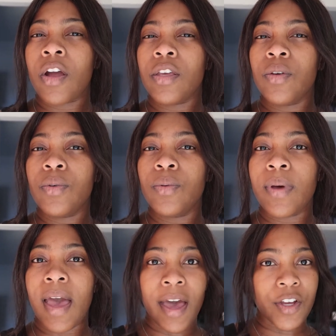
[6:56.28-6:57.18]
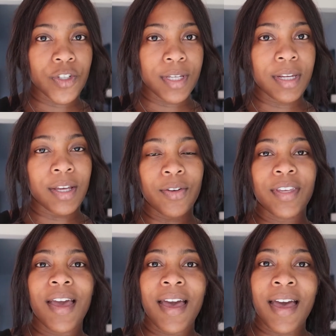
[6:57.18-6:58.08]
are you Ashley? And I go,
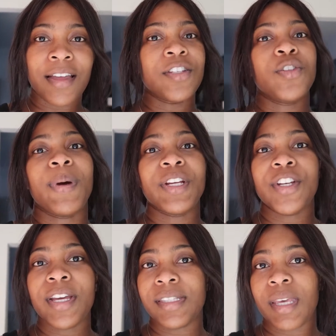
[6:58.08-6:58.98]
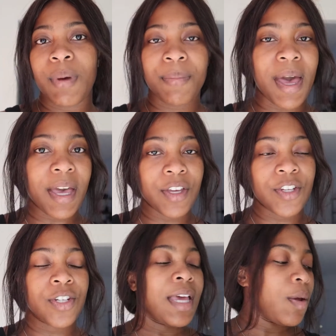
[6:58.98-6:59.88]
yeah, did you by chance get my
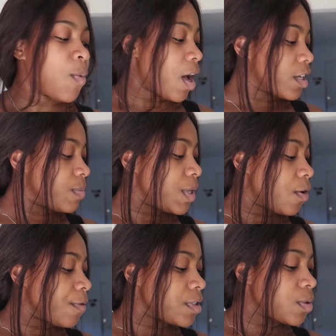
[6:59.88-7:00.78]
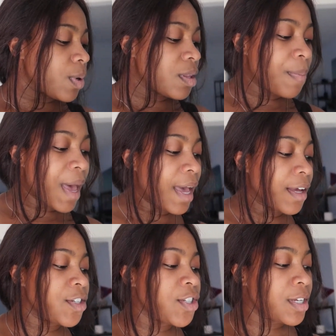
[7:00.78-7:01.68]
package? And he walks me over to where the
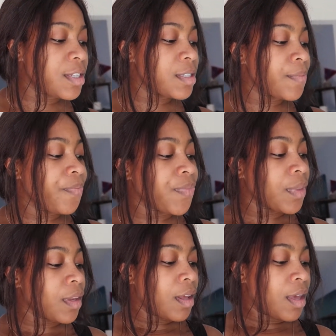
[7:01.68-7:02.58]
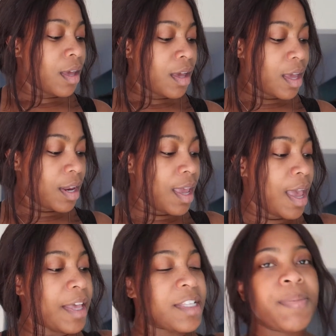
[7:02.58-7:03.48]
package is and he
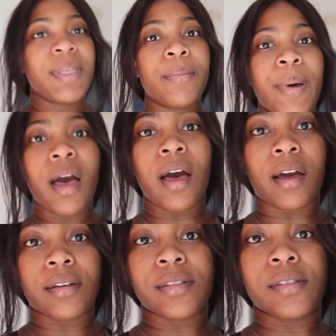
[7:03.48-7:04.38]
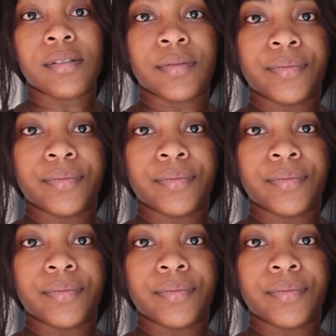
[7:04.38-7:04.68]
hands me the box